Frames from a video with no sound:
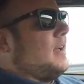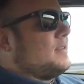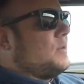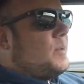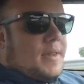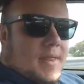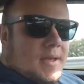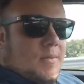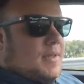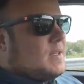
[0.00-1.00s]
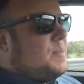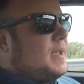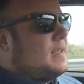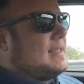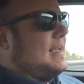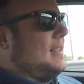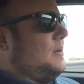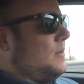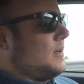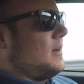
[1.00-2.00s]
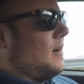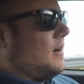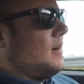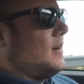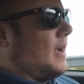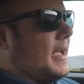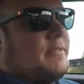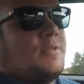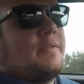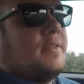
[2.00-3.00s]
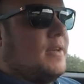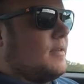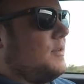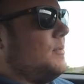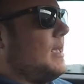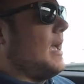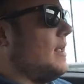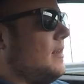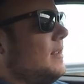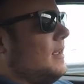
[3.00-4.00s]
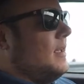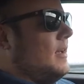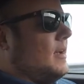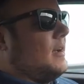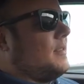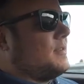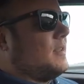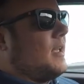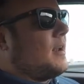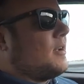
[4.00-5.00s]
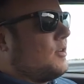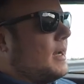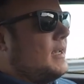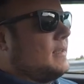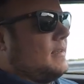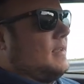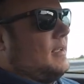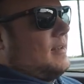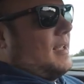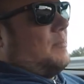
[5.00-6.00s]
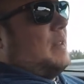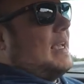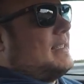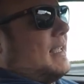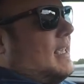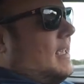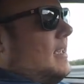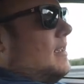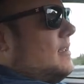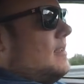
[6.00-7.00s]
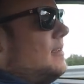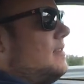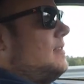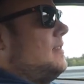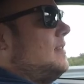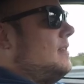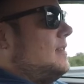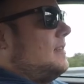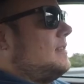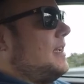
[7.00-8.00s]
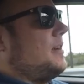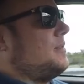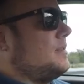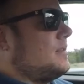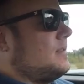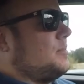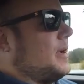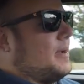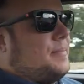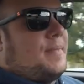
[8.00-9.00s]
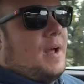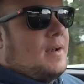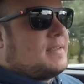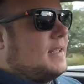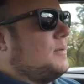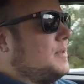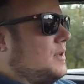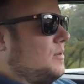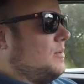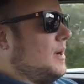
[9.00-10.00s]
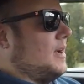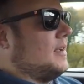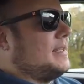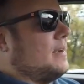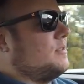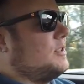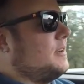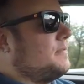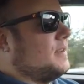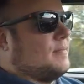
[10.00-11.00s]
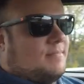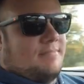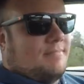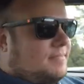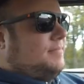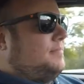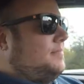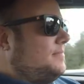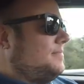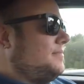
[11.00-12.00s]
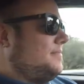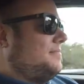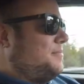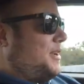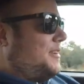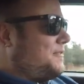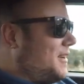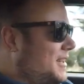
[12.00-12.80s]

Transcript: So one thing with this being a slightly older car, I haven't driven the other two yet, there's a lot of creaks and like plasticky sounds, but honestly when you downshift and put your foot